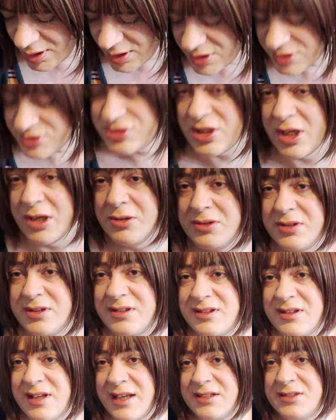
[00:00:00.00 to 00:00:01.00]
So
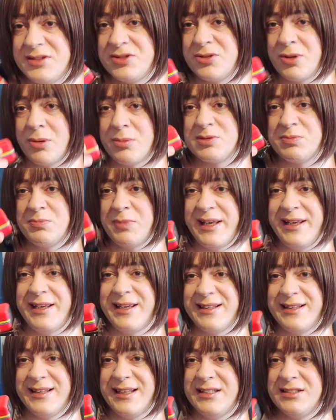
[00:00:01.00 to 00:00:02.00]
they stopped
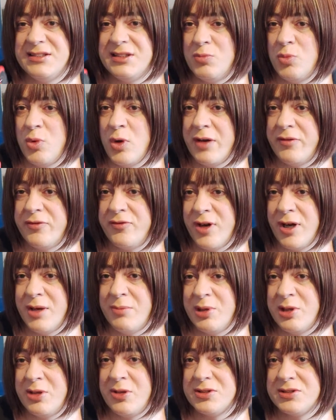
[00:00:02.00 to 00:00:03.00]
making these in Wi-Fi
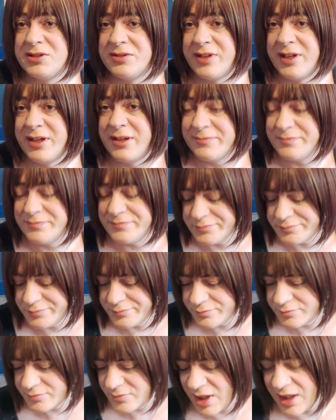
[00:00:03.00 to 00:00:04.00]
because of it,
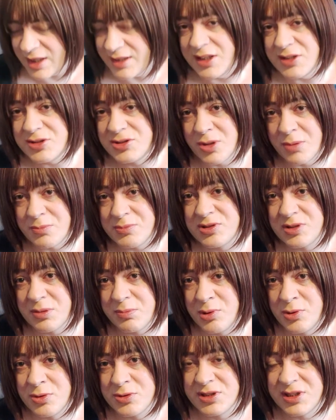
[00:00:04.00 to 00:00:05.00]
and they stopped
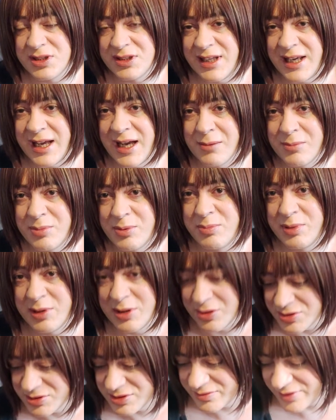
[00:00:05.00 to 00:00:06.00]
supporting the app
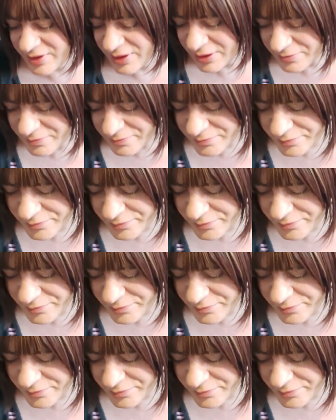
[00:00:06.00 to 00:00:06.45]
because of it.